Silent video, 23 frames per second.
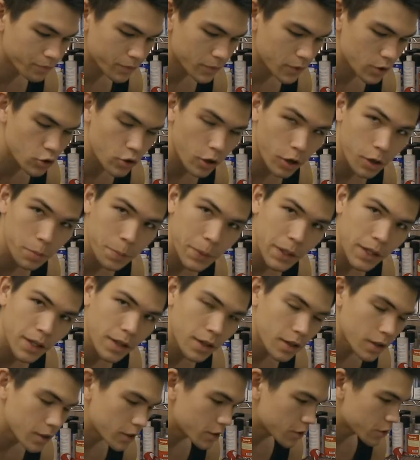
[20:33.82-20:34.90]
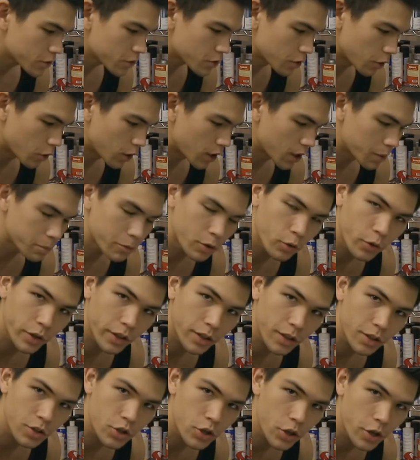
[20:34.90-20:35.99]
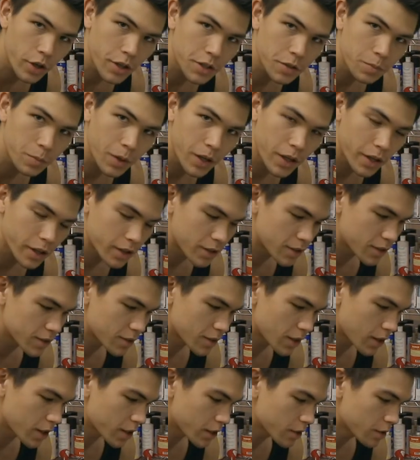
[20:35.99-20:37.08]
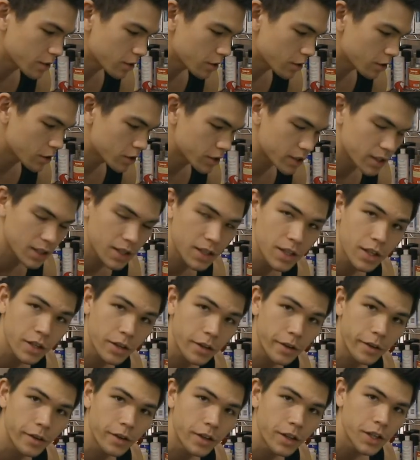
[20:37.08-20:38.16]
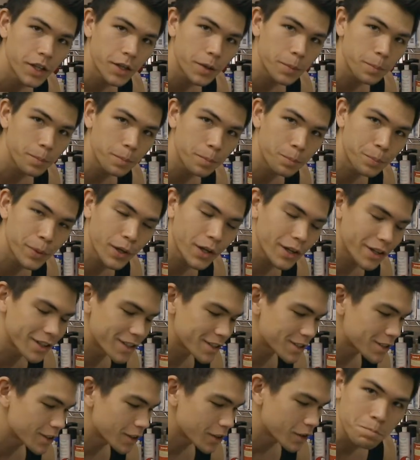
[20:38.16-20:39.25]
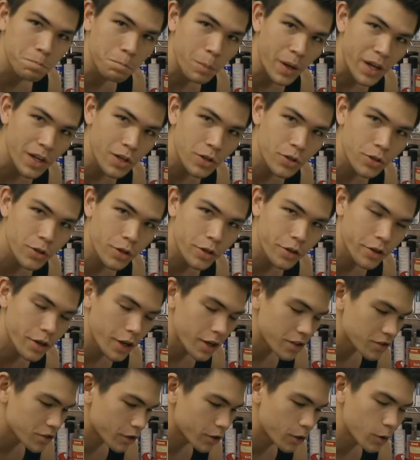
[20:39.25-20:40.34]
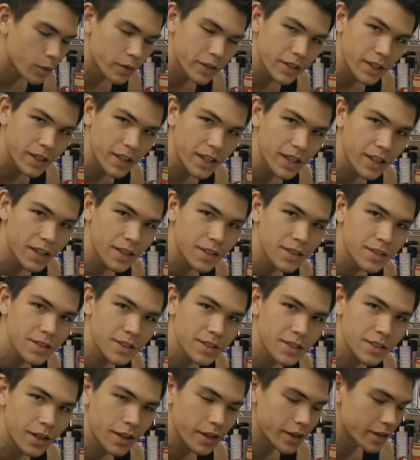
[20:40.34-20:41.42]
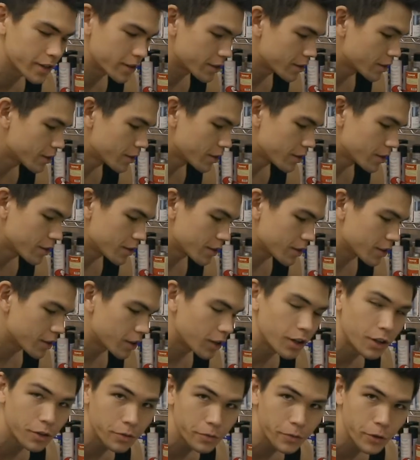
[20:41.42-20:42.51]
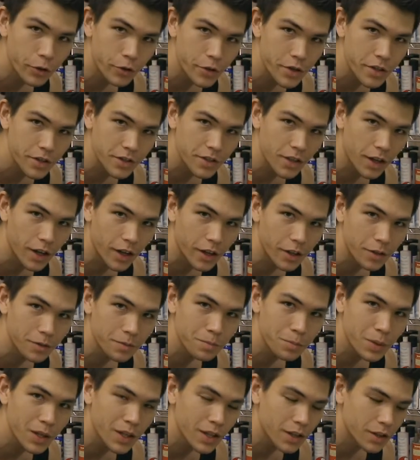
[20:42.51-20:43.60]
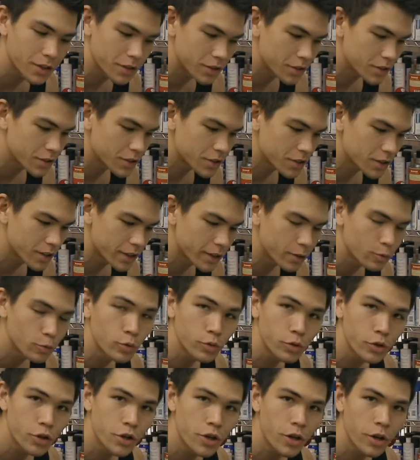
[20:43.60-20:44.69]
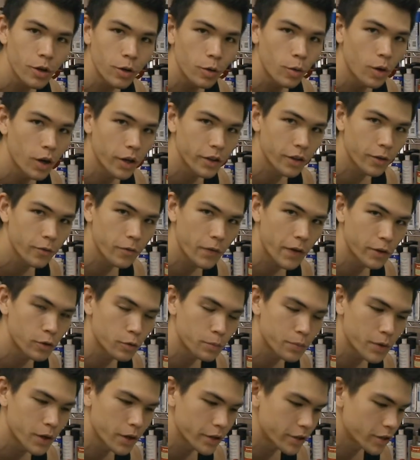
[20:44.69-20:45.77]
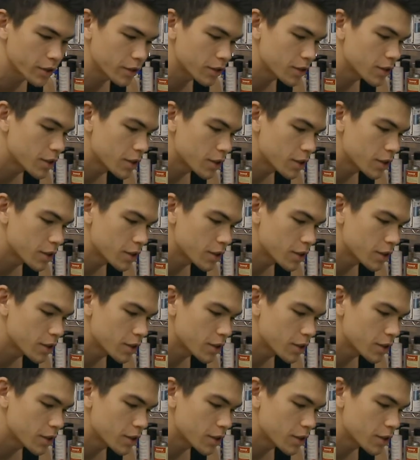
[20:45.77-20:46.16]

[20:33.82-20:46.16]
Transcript: Sharpie. So I'm going to trace my design on here, but make sure not to go on the inside of your design because it will show on the final product.